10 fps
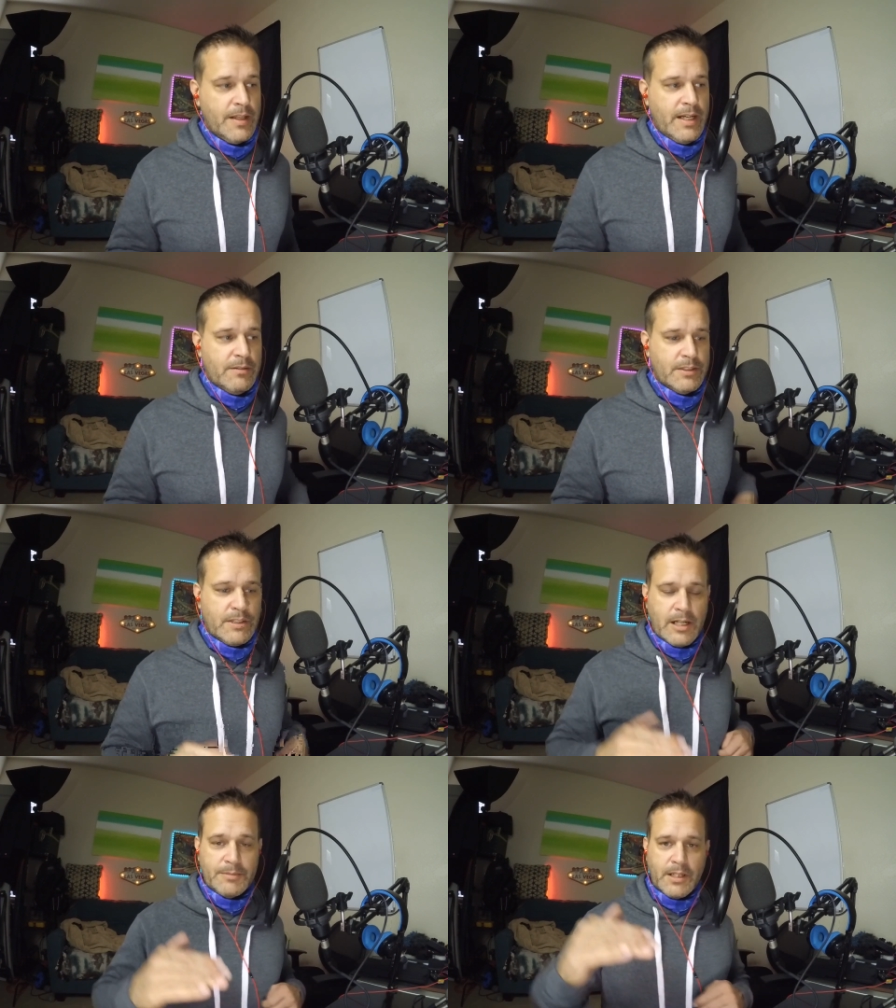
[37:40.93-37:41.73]
Now it
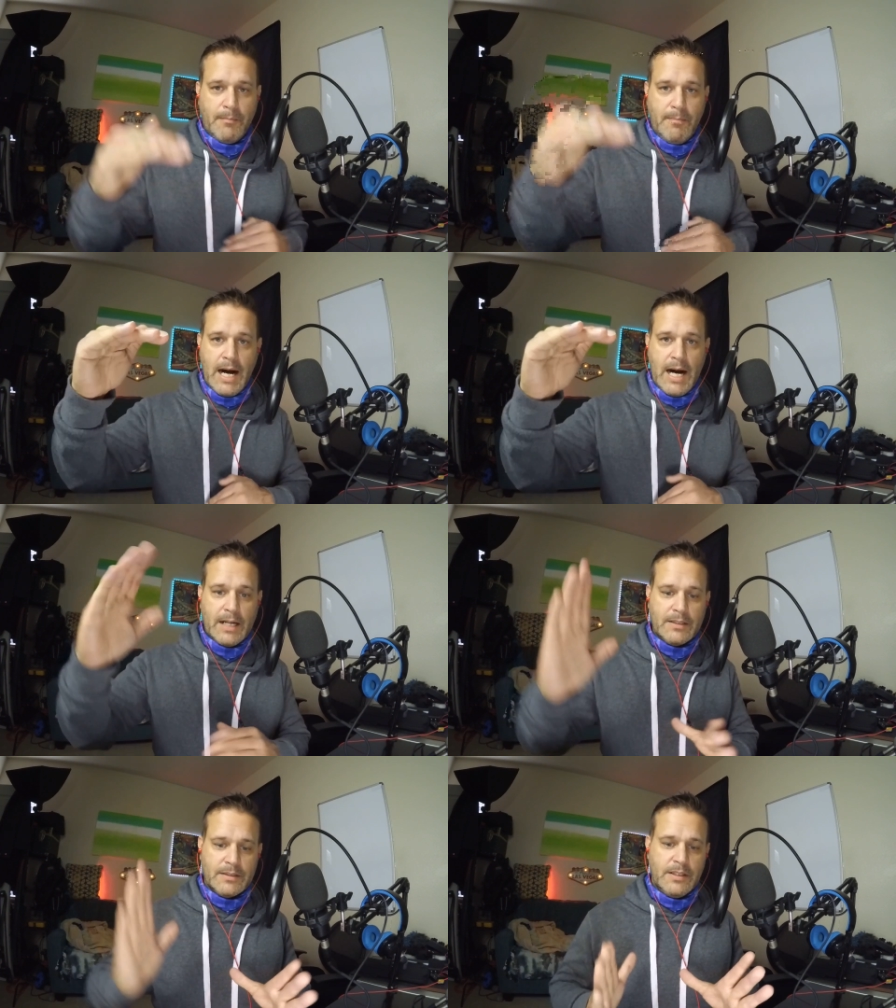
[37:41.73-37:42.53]
just comes in a
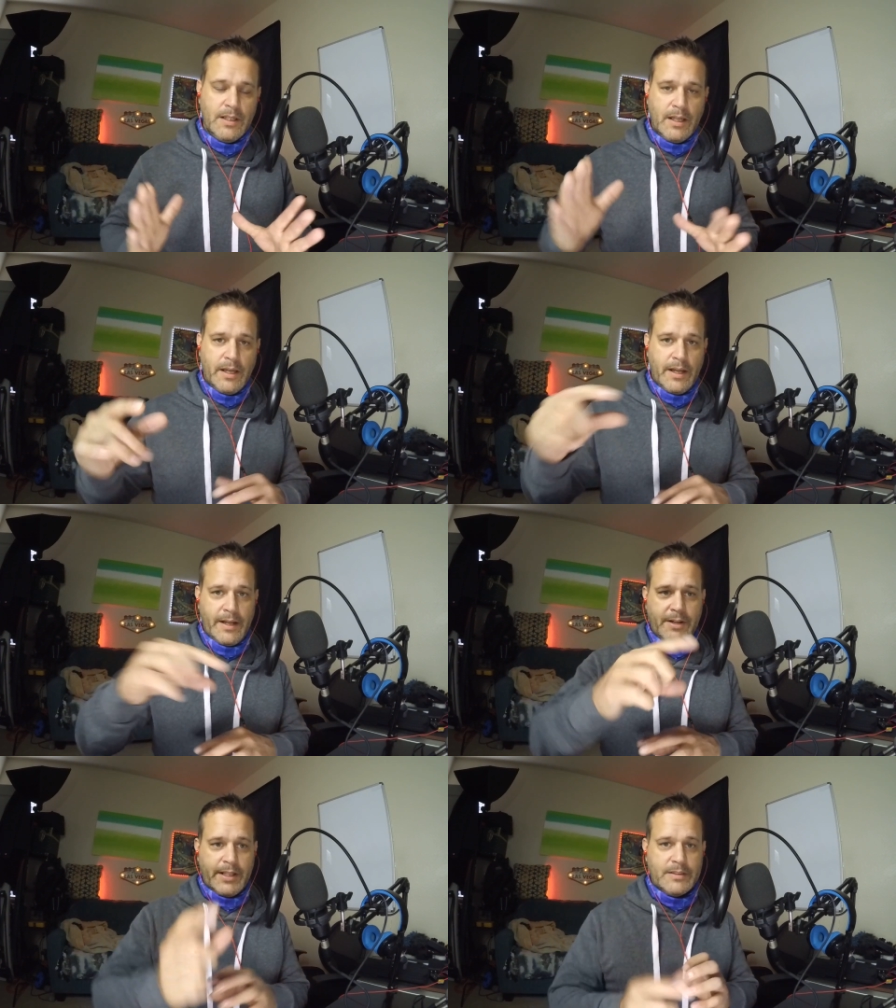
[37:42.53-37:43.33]
box and
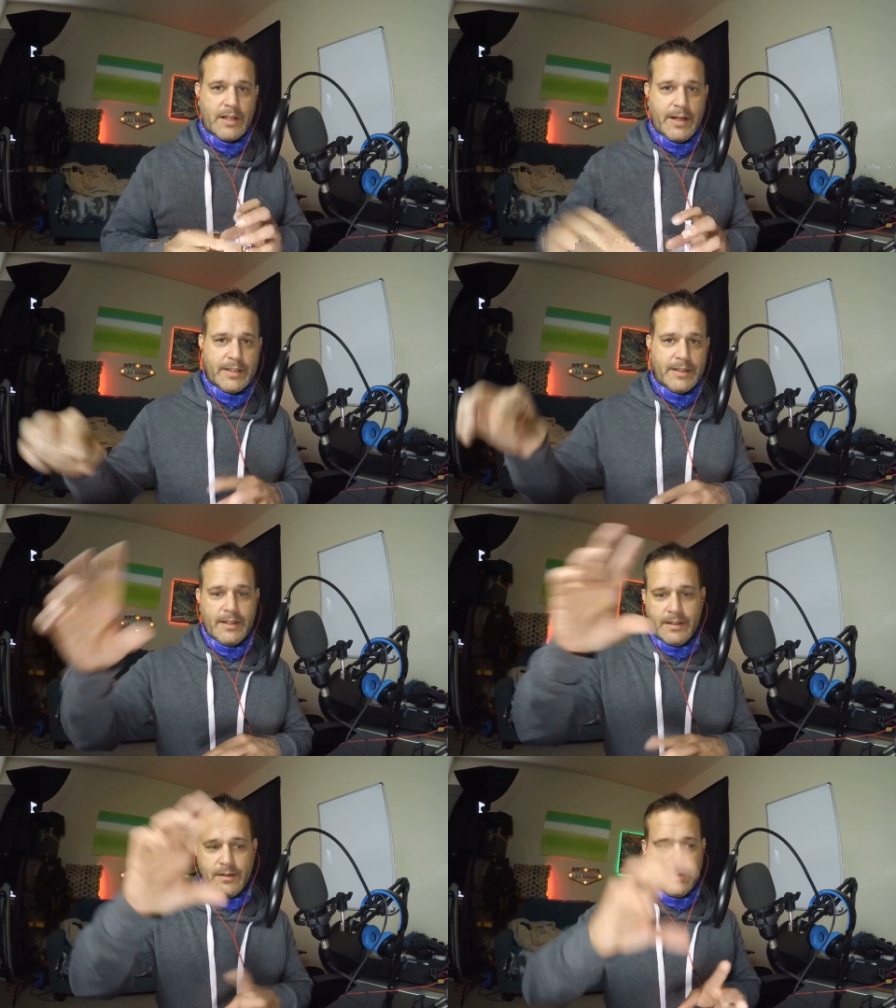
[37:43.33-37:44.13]
everything's
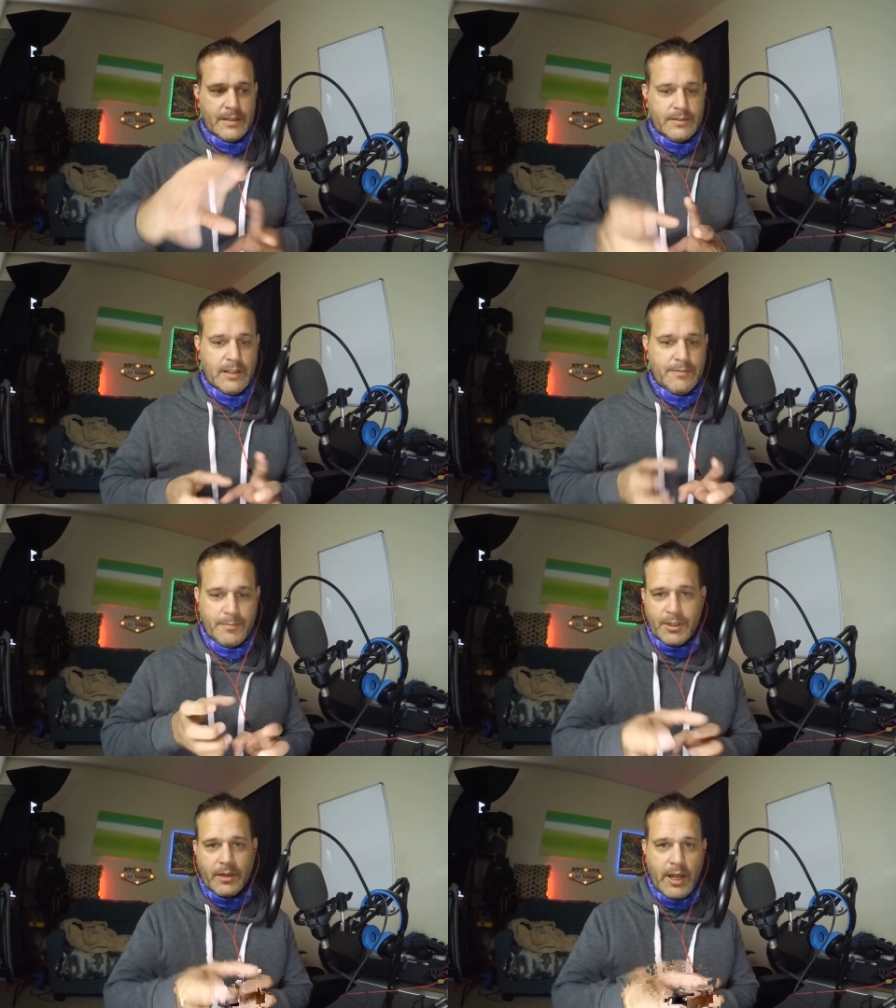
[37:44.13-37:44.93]
connected and all that
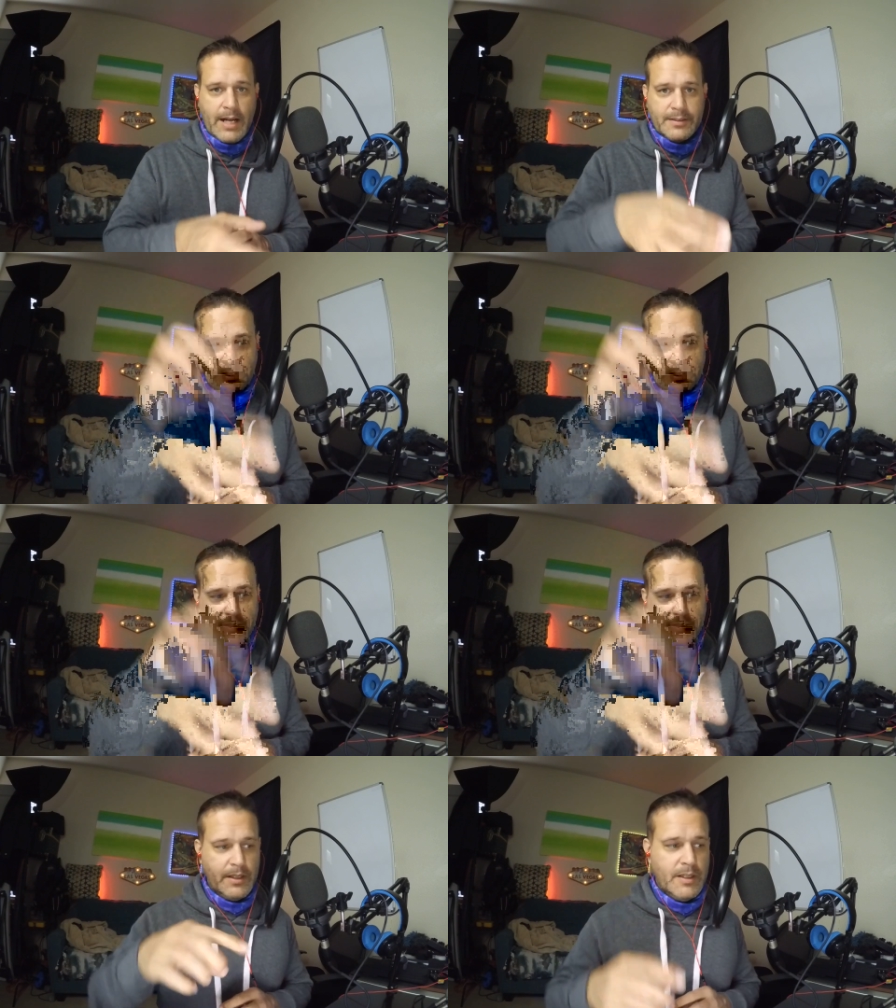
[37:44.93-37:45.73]
stuff. Put your glass up
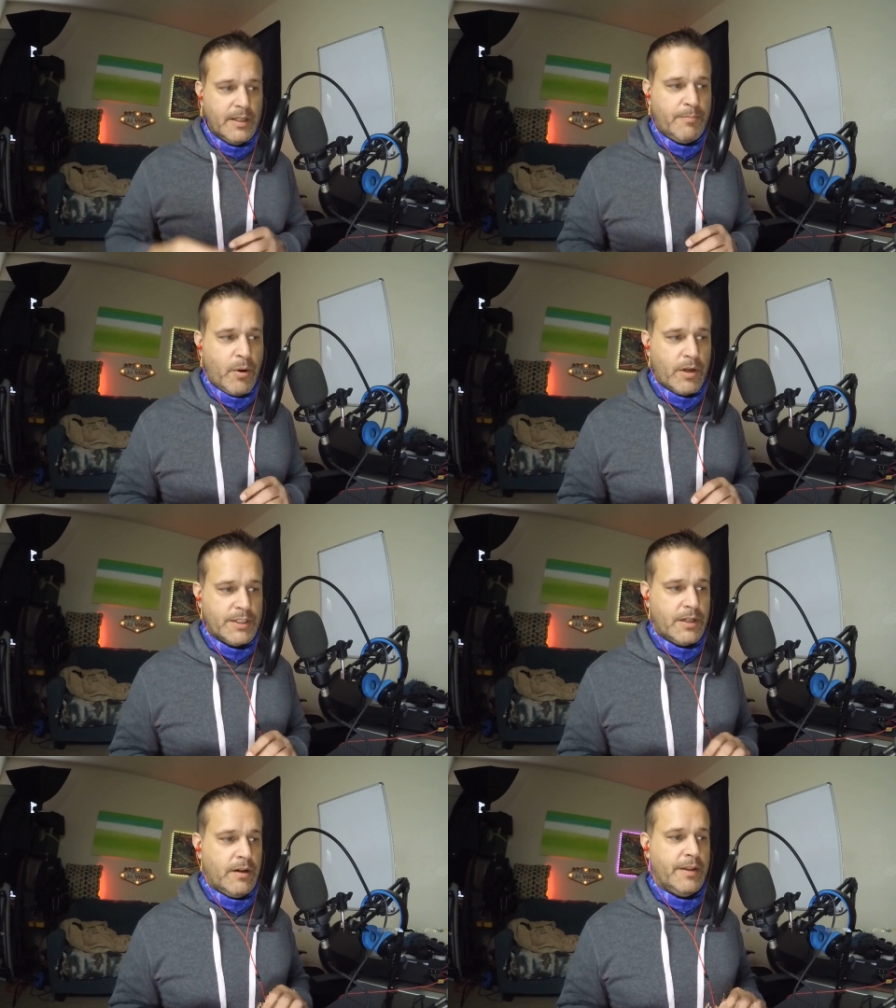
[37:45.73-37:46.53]
and
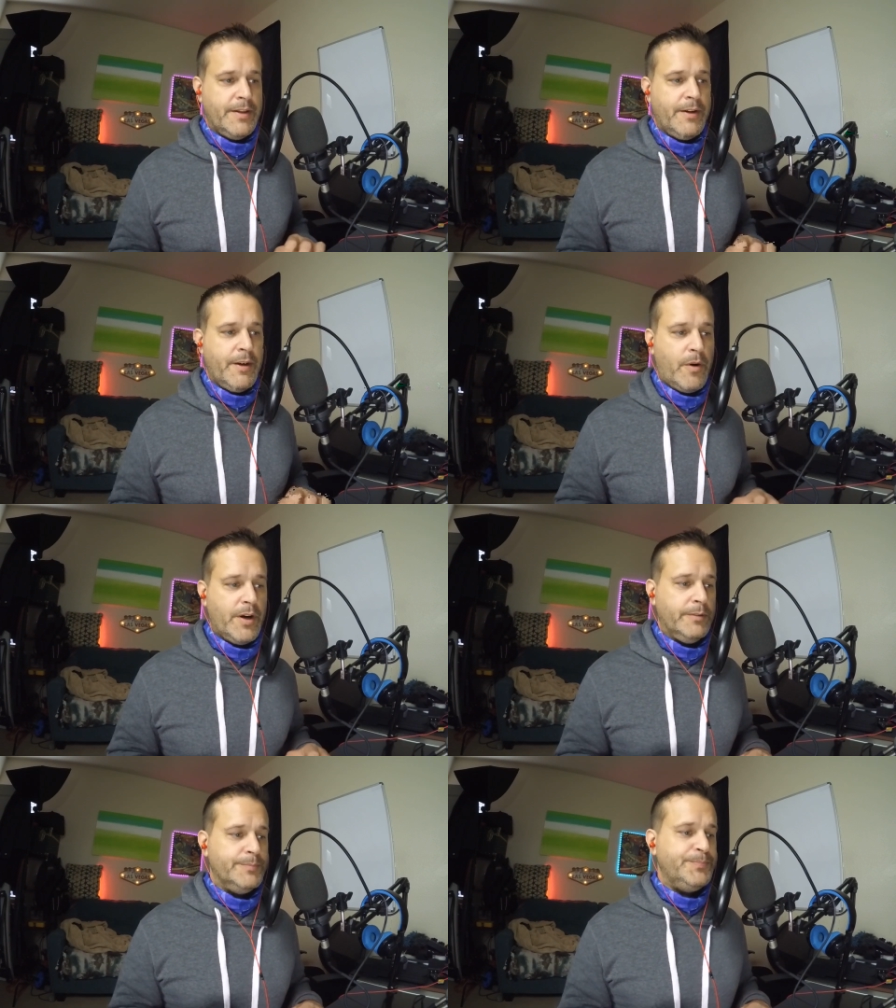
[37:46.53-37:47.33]
pours it all in there for
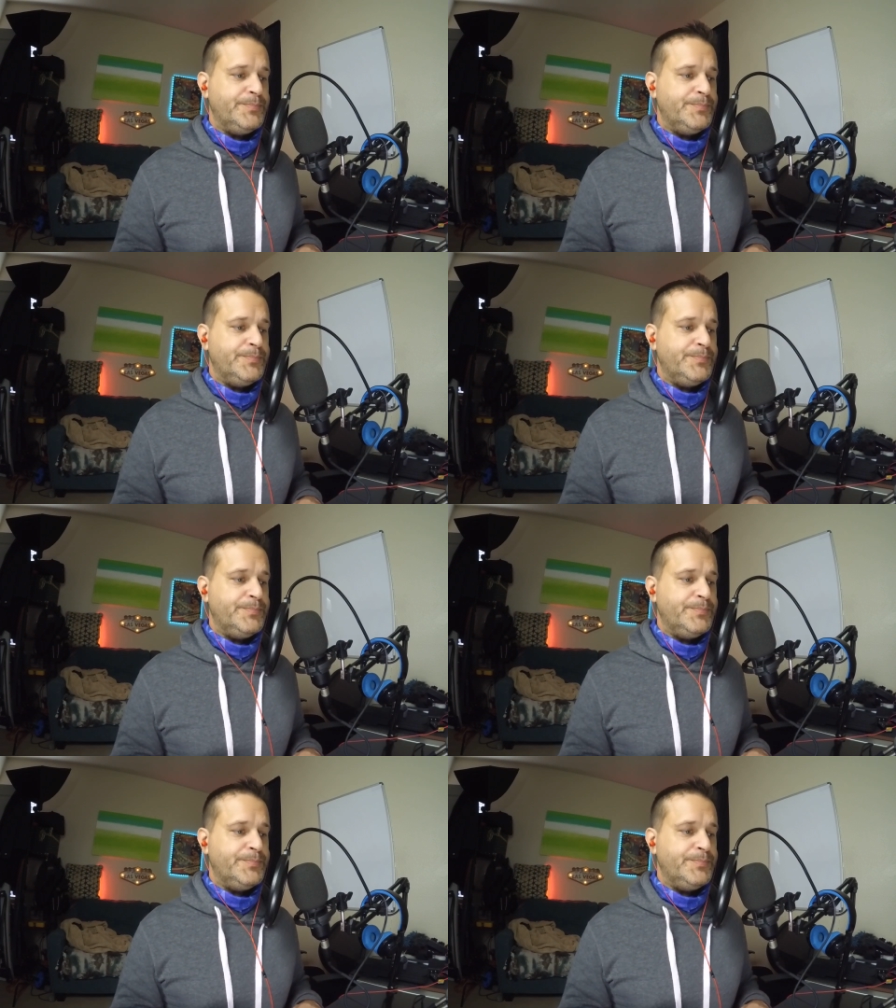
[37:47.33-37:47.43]
you.